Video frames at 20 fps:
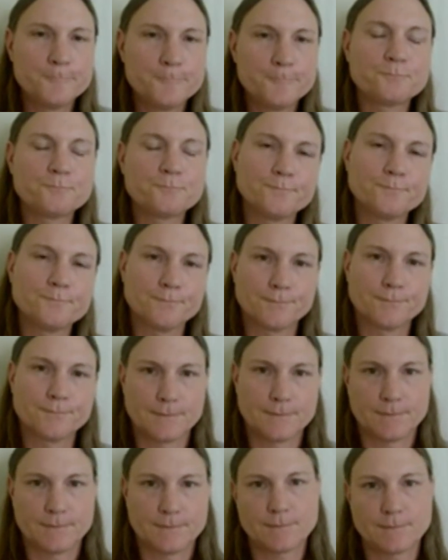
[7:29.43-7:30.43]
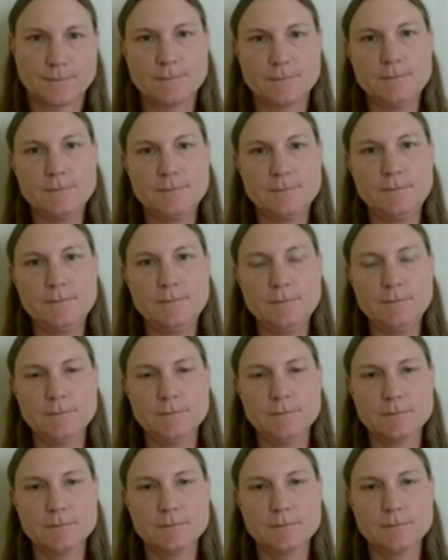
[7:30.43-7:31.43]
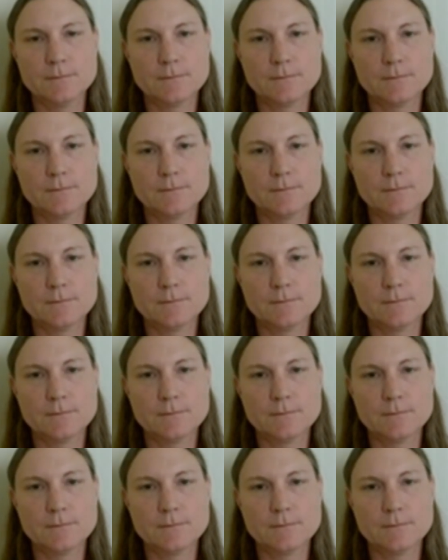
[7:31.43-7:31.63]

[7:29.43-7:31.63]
[no speech]